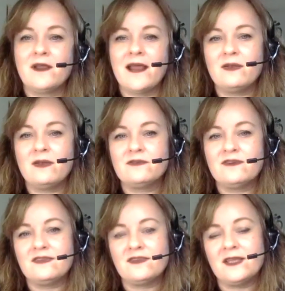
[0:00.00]
How long
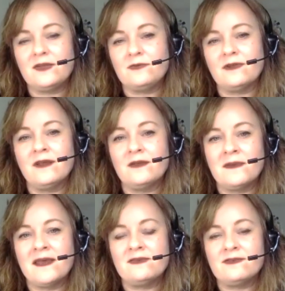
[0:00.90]
did it take you to
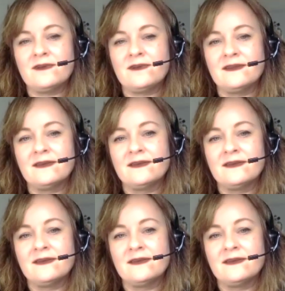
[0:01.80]
learn Mandarin?